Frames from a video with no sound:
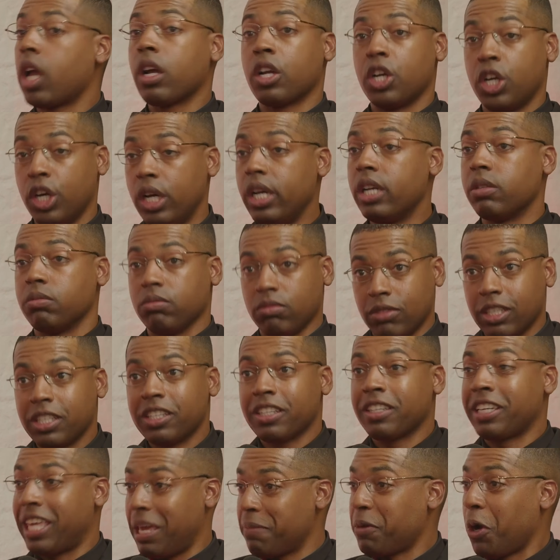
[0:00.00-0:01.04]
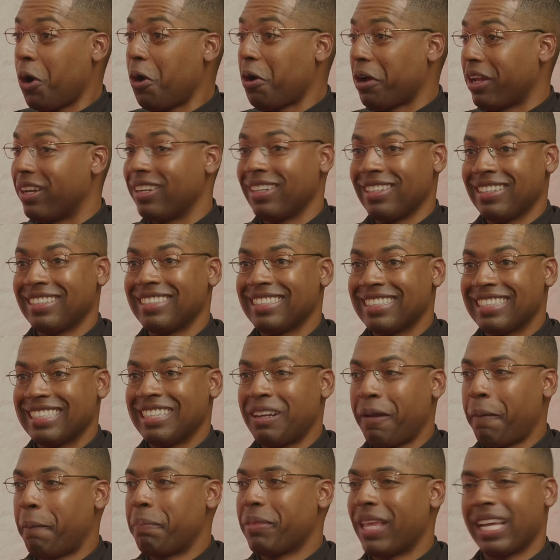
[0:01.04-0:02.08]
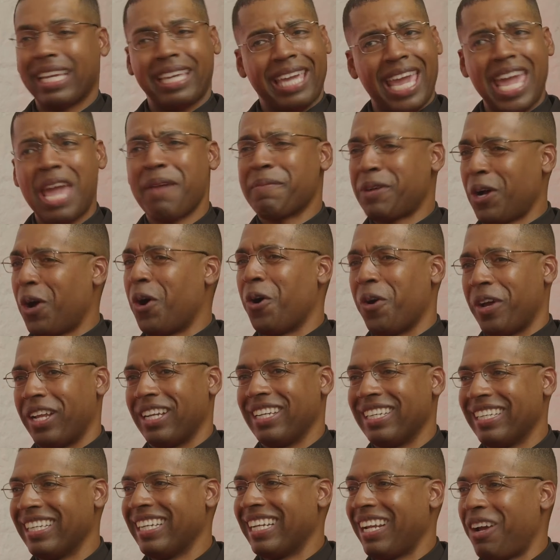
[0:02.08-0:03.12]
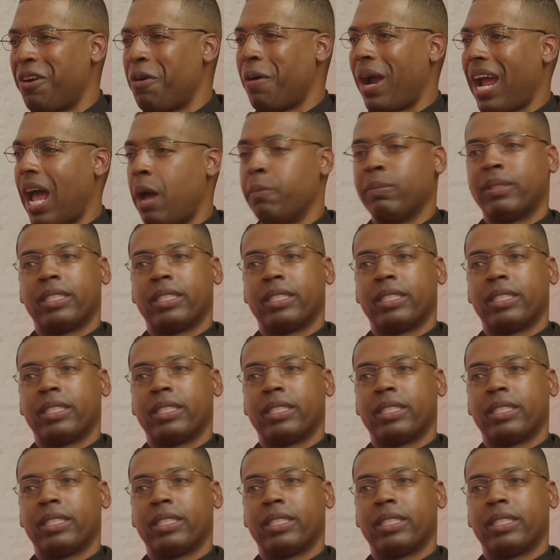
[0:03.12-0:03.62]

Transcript: Good. Keep going. Mm-hmm. Right. Keep going. Right. I'm